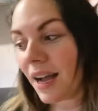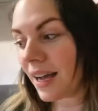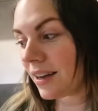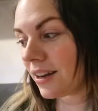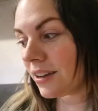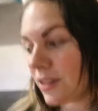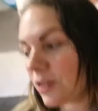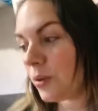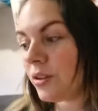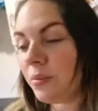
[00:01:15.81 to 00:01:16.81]
had, like, you
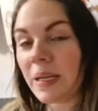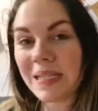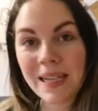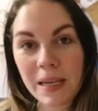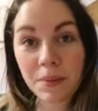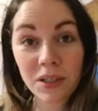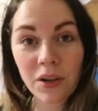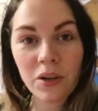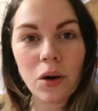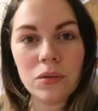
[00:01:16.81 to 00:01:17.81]
know when you've been asleep and you
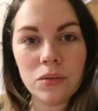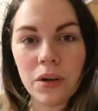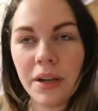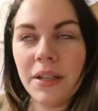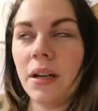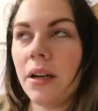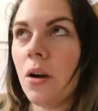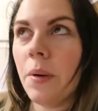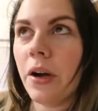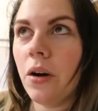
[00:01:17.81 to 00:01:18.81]
don't cough all night and you're like, oh
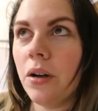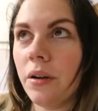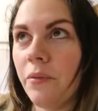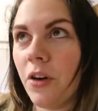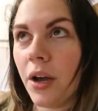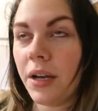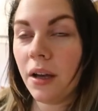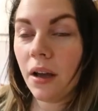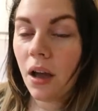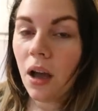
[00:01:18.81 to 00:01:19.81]
my god, I'm fine.
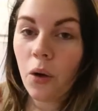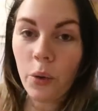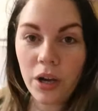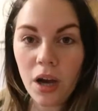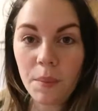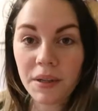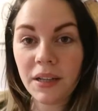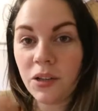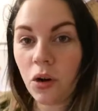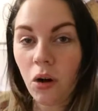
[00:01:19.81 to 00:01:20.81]
I woke up and then
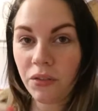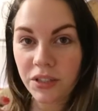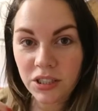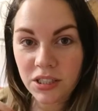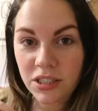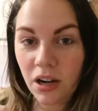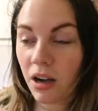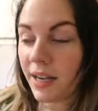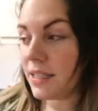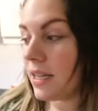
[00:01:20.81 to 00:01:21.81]
the coughing just
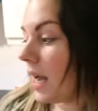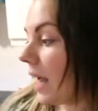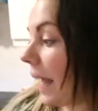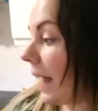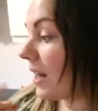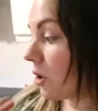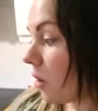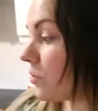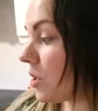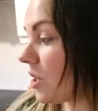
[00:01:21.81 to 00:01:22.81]
started and I
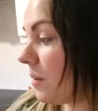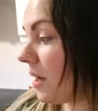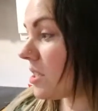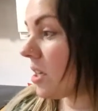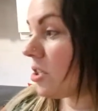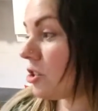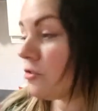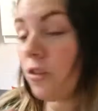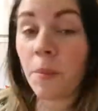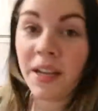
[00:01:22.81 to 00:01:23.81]
coughed so much that I just
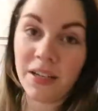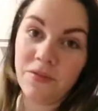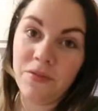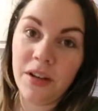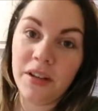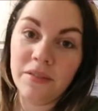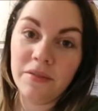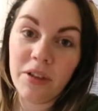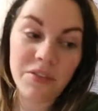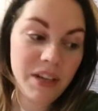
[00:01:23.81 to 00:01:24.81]
vomited for
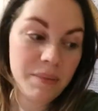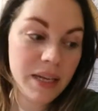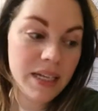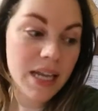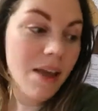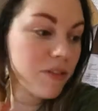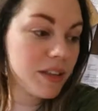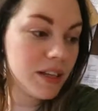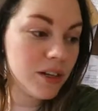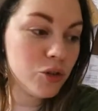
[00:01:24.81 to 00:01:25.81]
15 minutes.
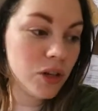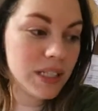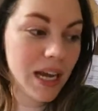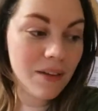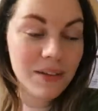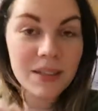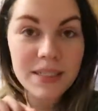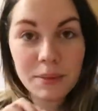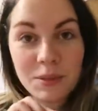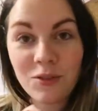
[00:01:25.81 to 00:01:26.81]
Everything I tried to have, little
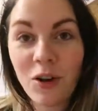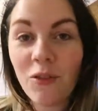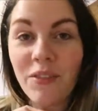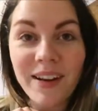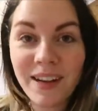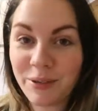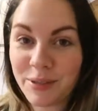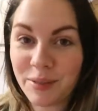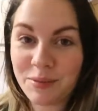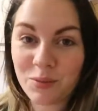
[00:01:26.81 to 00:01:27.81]
sips of coffee, little
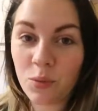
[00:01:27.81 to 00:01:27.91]
sips of